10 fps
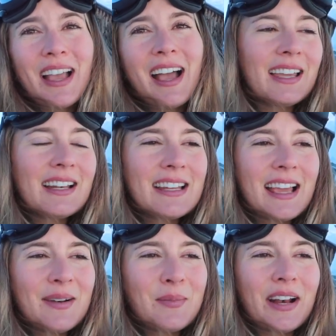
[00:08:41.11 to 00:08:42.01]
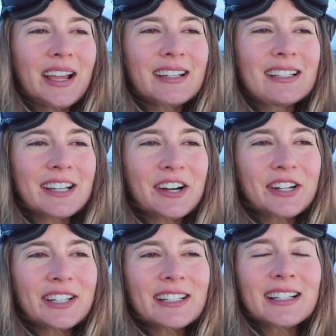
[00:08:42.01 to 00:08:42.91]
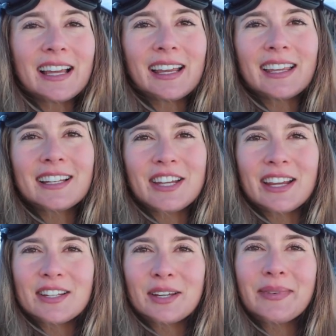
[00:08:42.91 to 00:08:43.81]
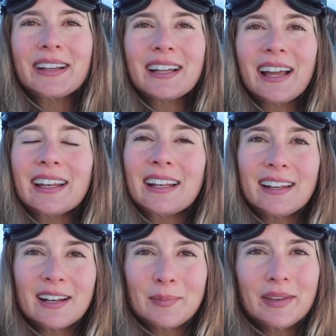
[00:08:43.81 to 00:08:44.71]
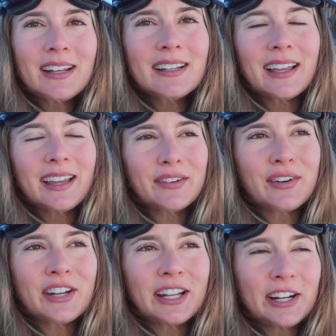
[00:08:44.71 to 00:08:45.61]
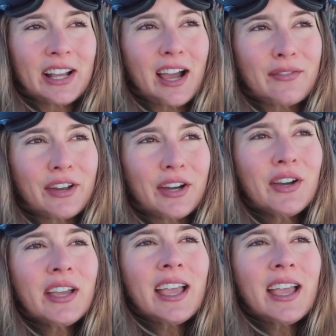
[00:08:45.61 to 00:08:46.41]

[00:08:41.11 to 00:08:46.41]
And then when I started like changing my diet a little bit, like around a year and a half ago,